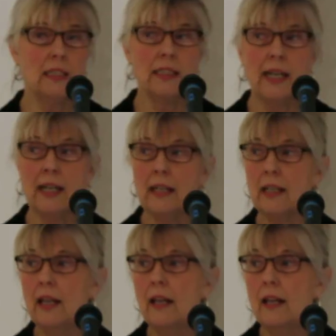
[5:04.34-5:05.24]

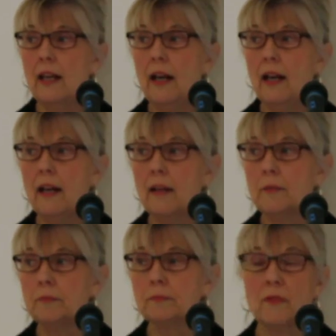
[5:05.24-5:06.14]
say
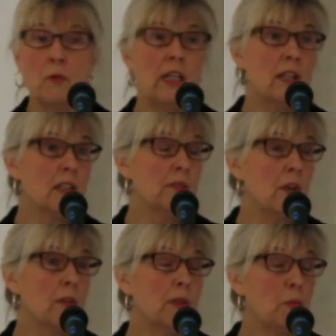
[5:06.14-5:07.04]
3 years
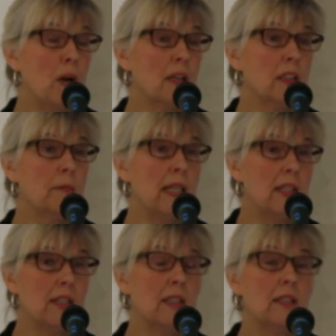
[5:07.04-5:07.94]
following
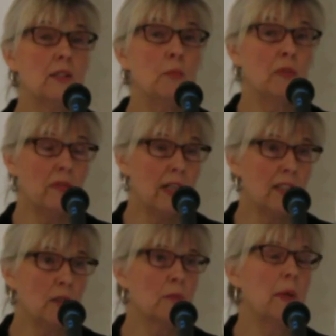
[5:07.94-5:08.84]
proclamation,
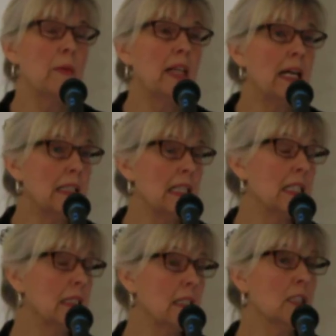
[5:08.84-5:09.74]
supervisors, people acting
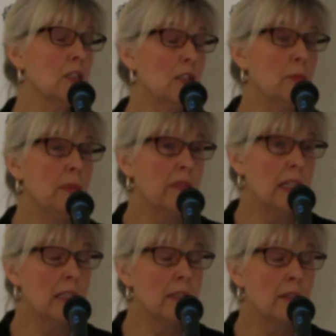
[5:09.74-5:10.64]
as clinical
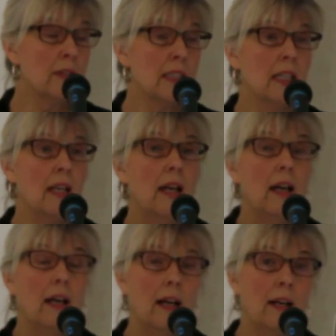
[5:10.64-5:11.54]
supervisors,
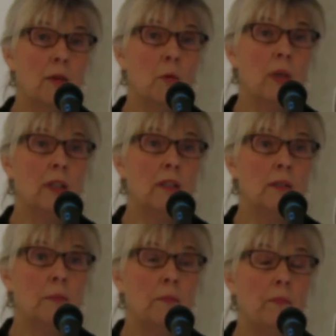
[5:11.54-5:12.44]

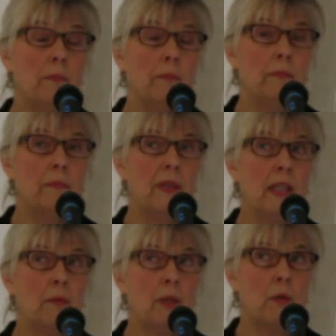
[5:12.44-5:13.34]
will
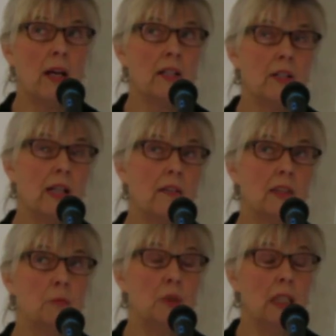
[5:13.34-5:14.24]
be required to have
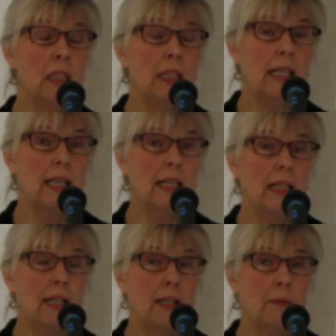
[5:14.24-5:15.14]
completed
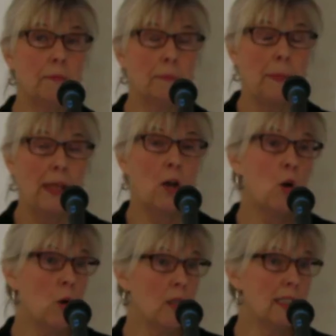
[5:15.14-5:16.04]
a
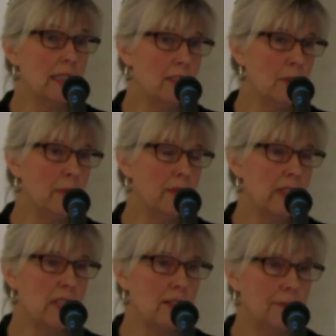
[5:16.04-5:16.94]
course in
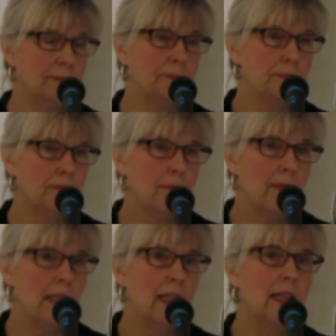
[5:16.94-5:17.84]
supervision.
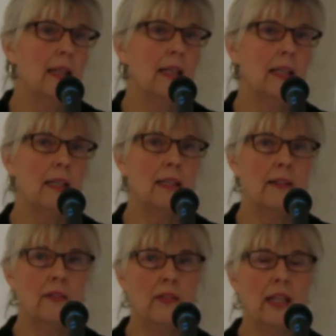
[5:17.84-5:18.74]
And I
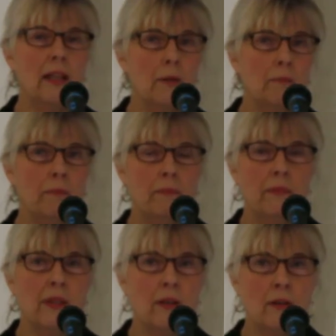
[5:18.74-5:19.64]
think
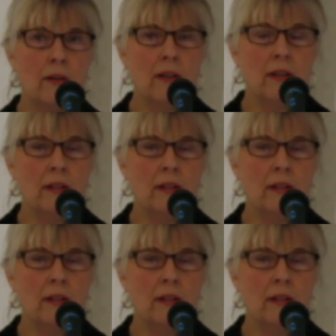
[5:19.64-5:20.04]
there's